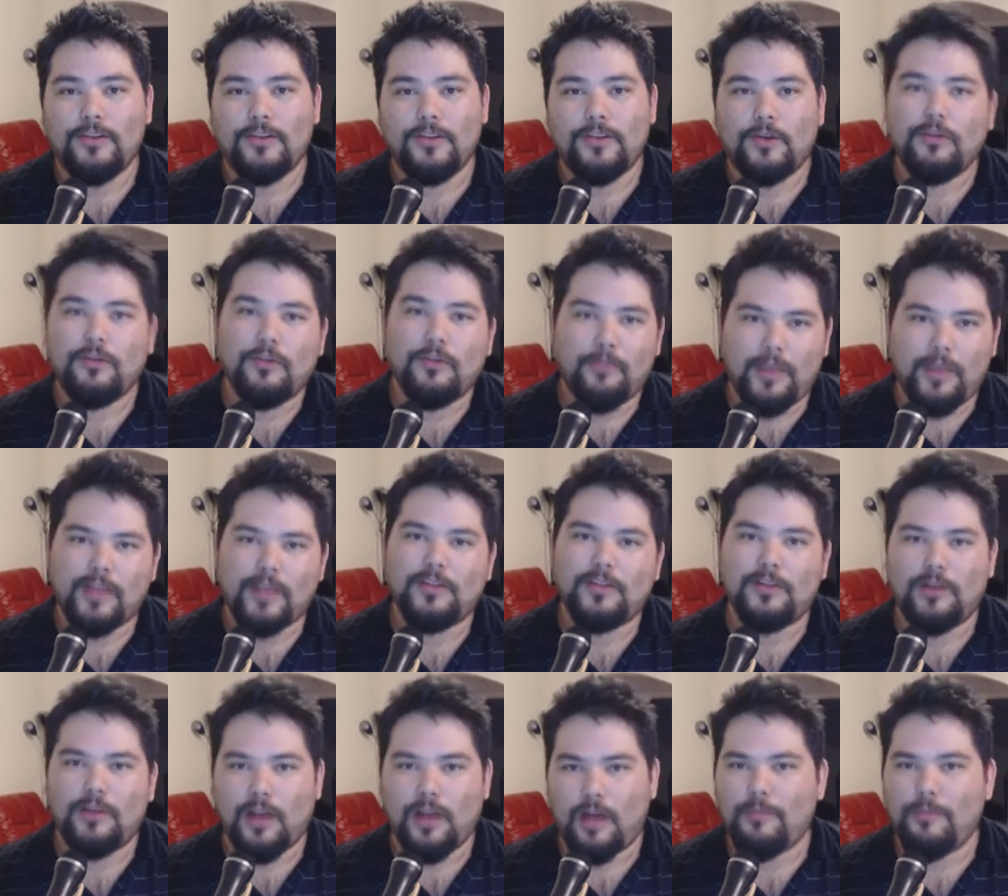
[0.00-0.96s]
are the basic,
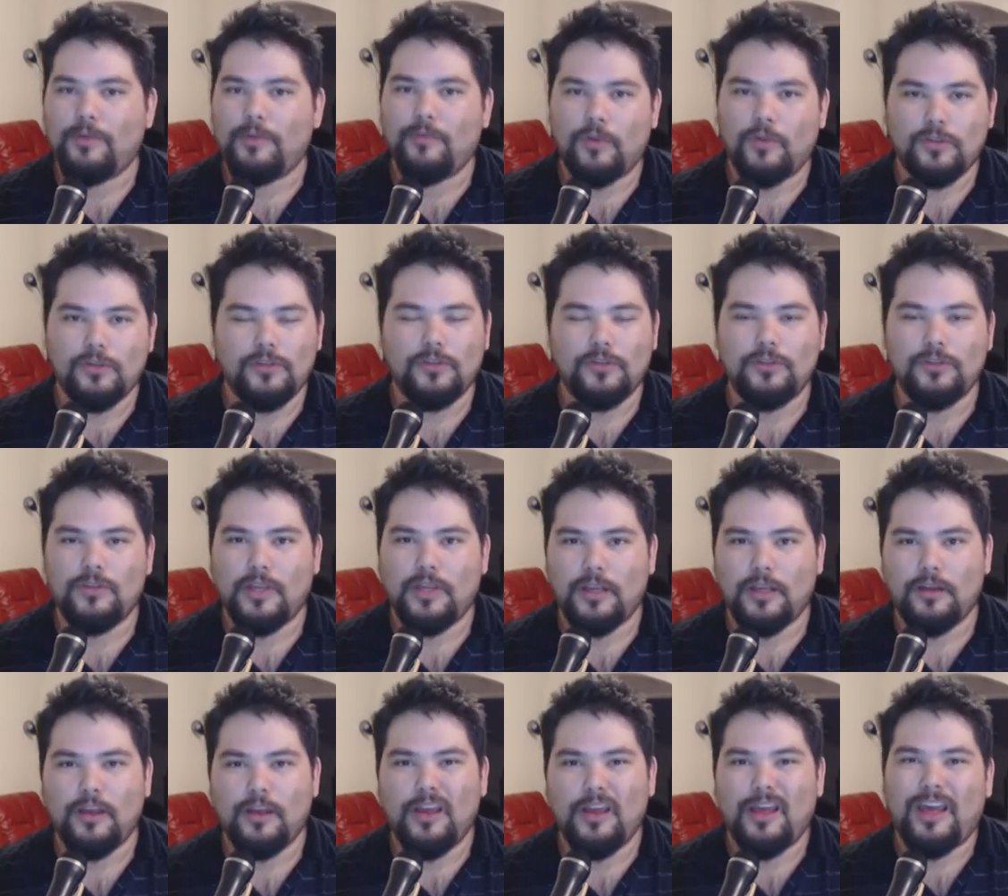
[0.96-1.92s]
common, most used thing.
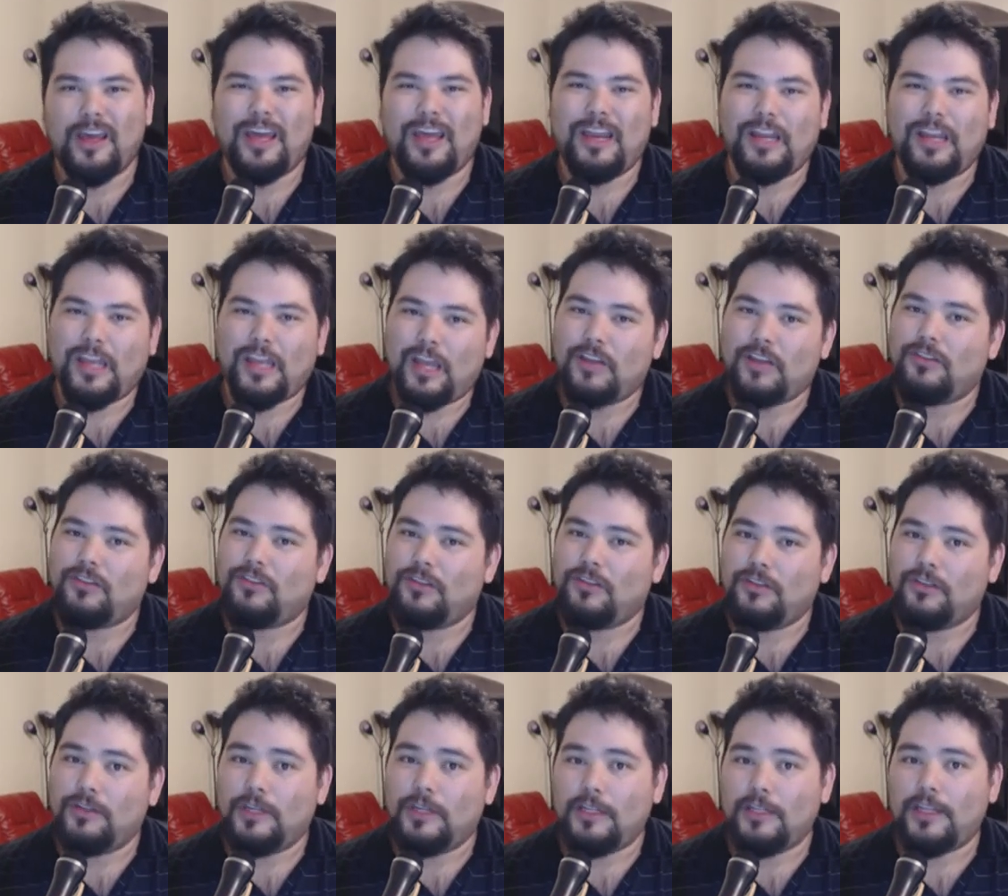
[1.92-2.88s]
And occasionally you
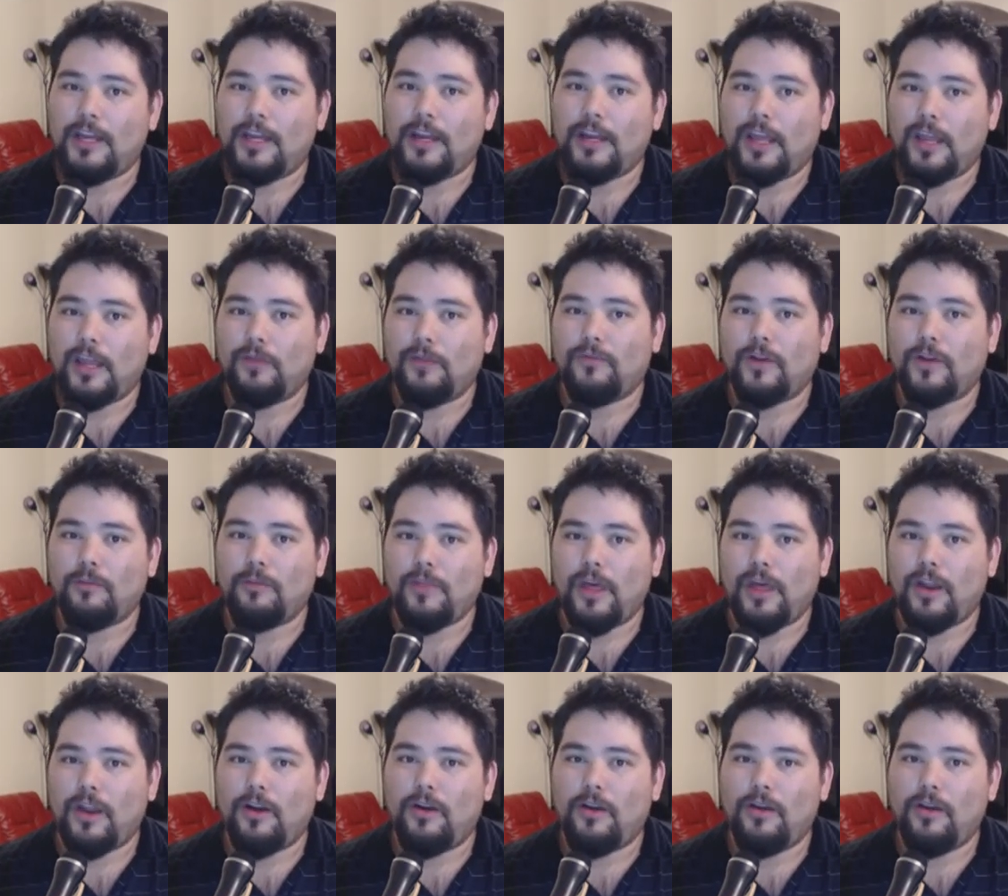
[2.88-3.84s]
need that AFrame
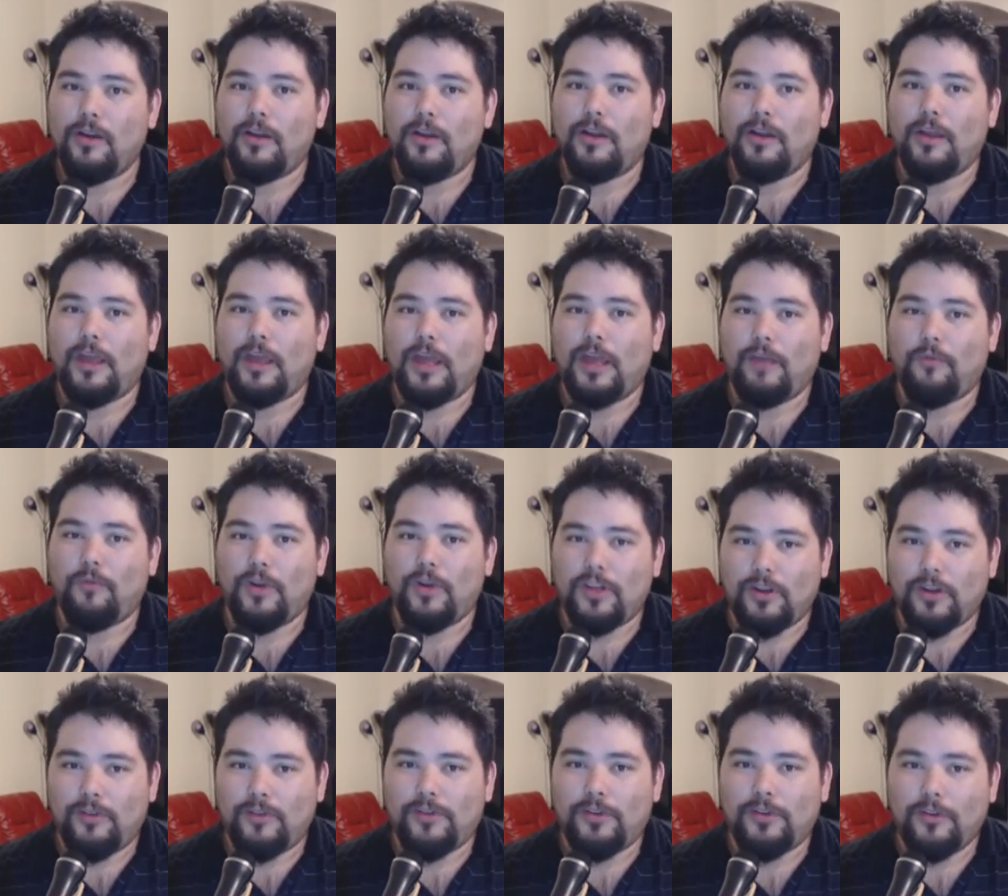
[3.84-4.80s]
ladder. And what do you
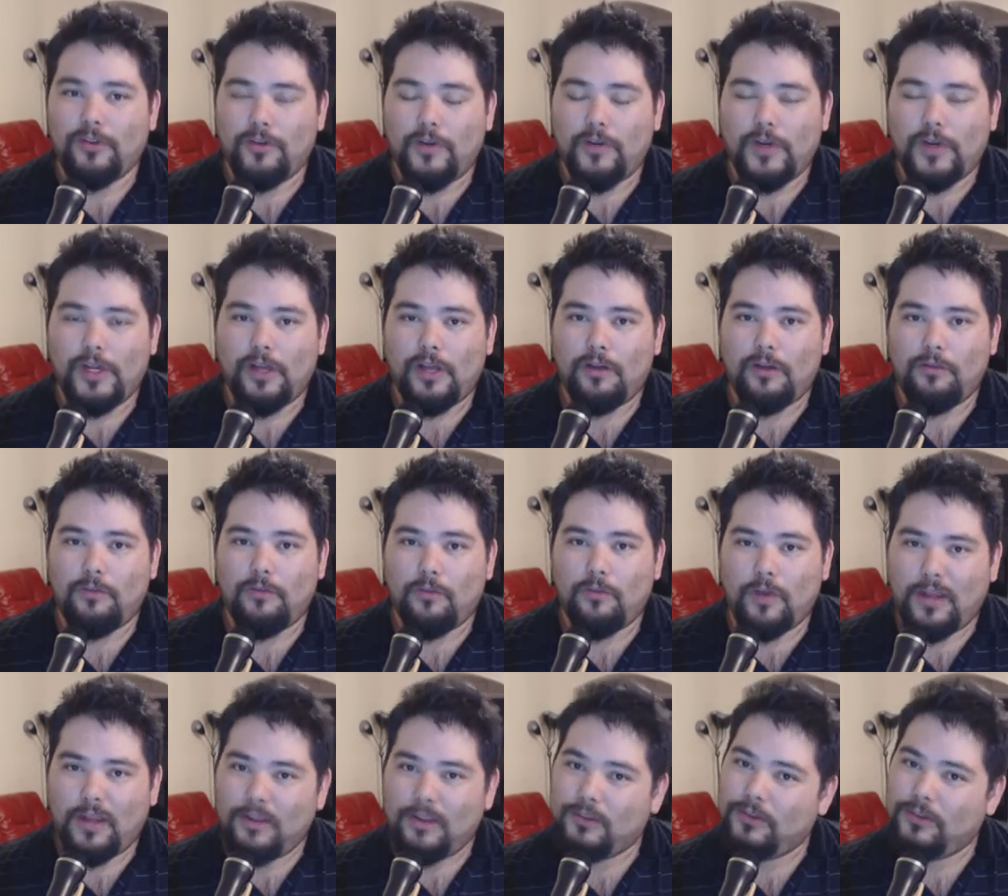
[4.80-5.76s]
have to do right now?
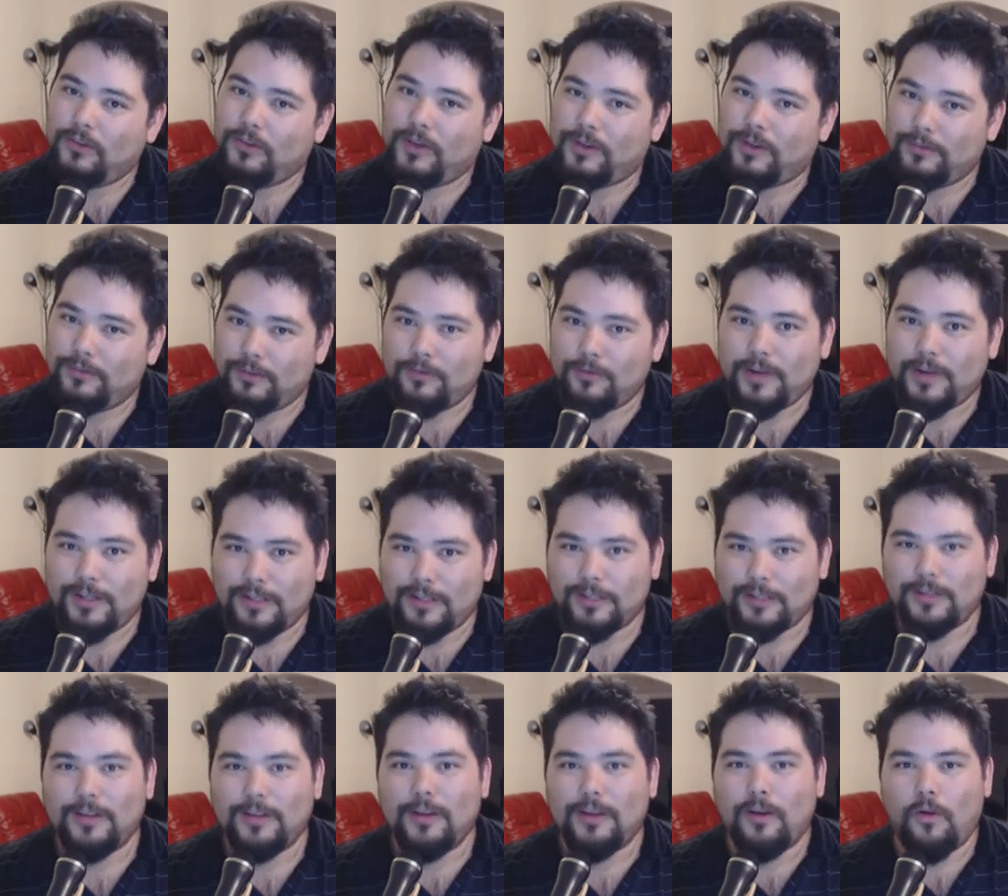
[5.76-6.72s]
Well, you have to rent it.
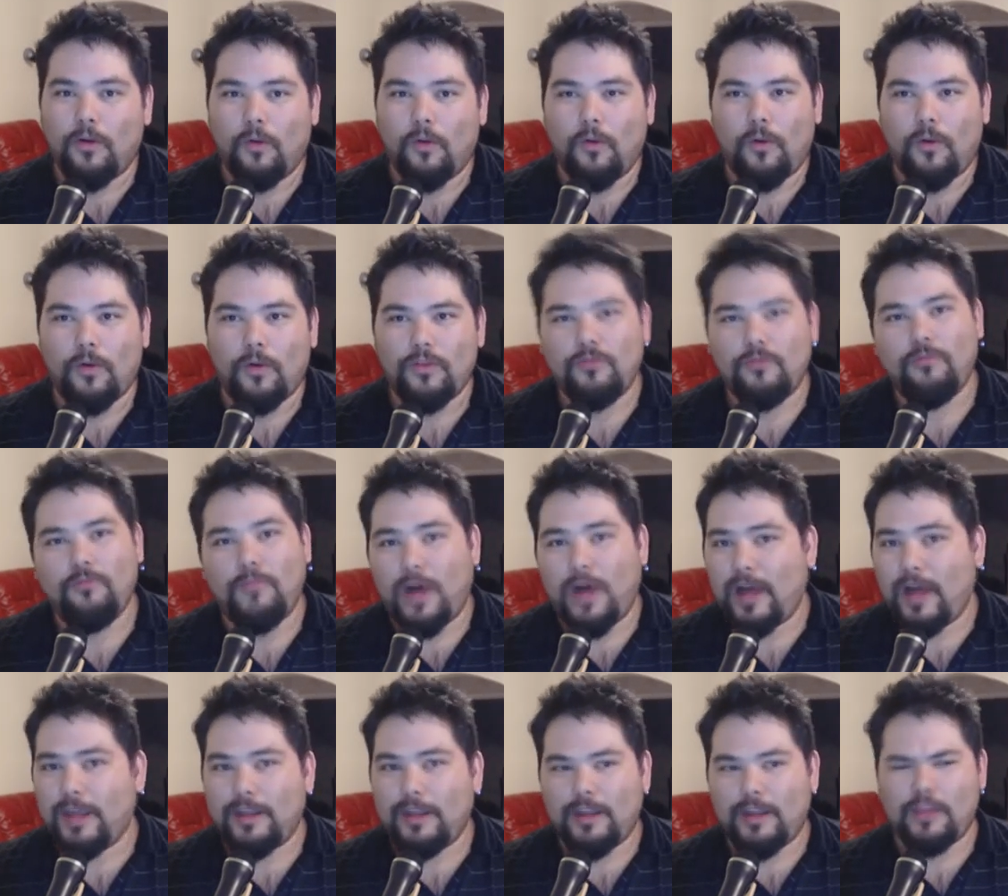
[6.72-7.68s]
Or you buy
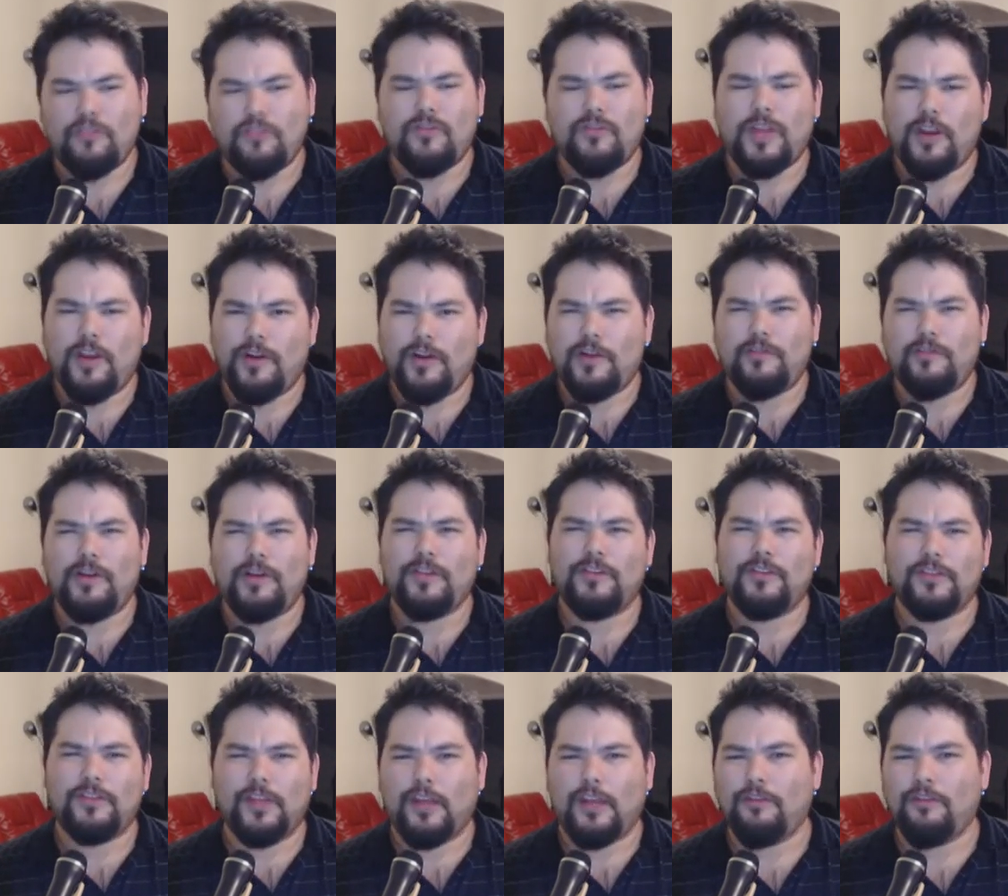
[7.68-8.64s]
it and you're carrying around this
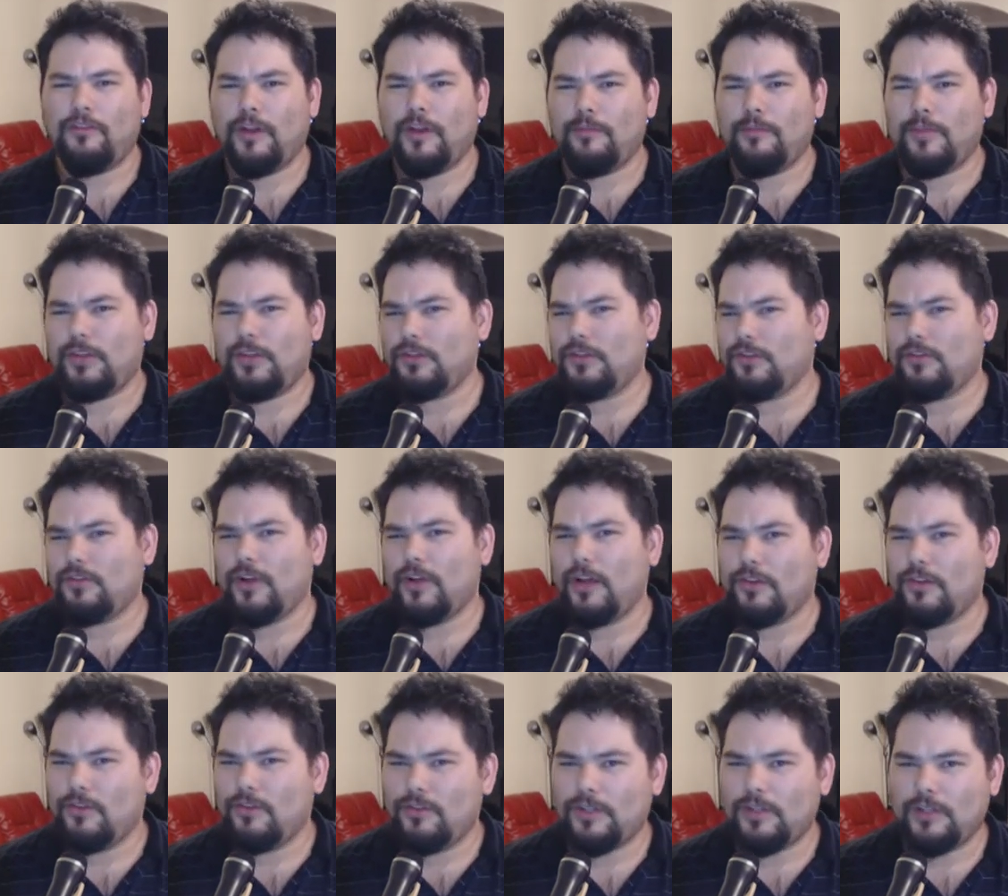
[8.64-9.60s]
AFrame that you're not
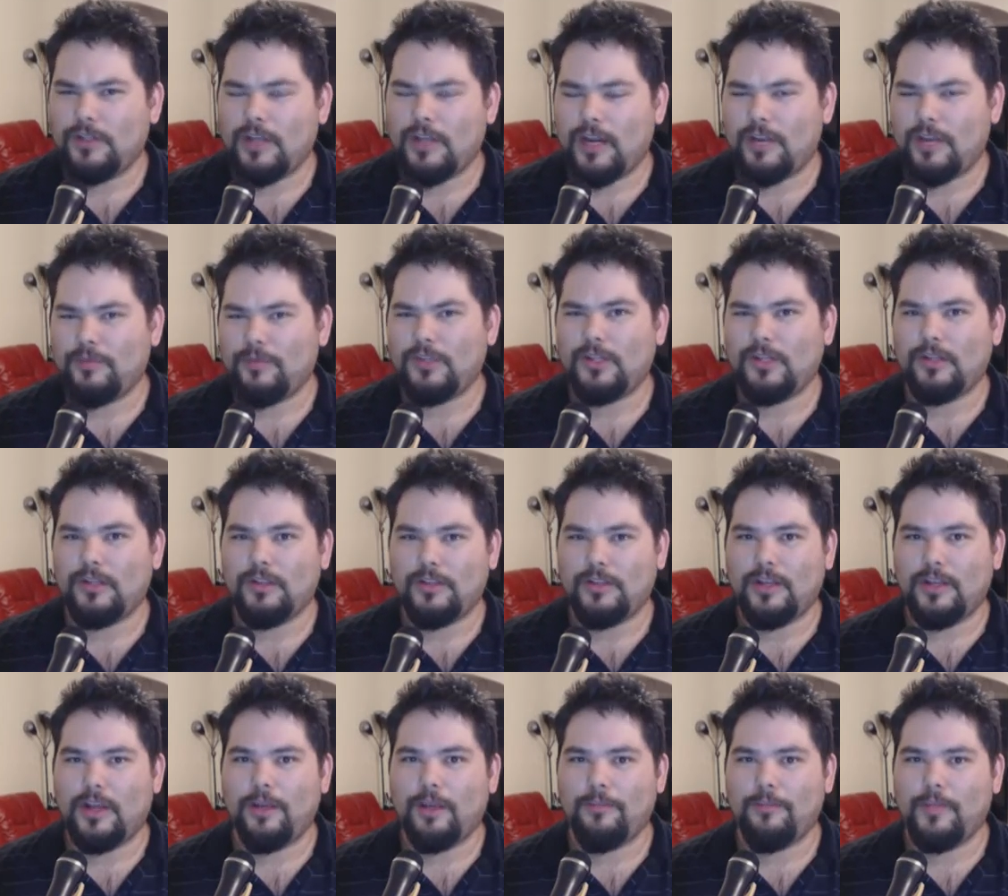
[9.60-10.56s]
using 90% of the
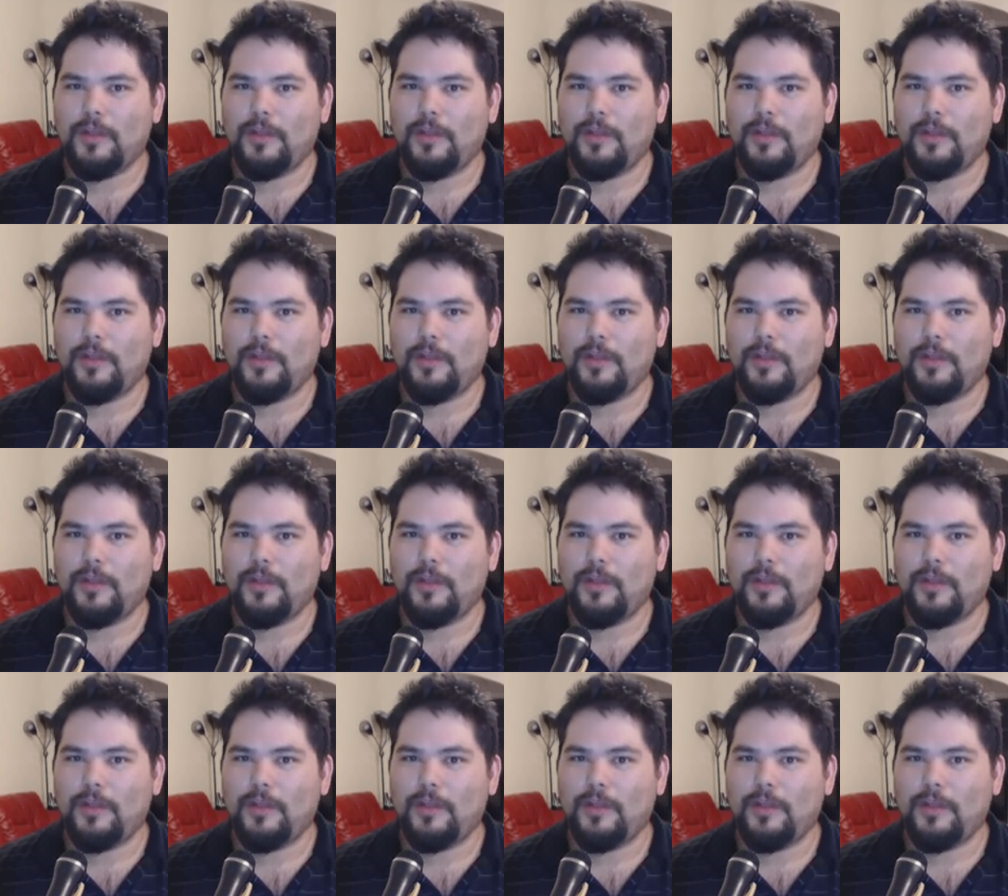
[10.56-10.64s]
time.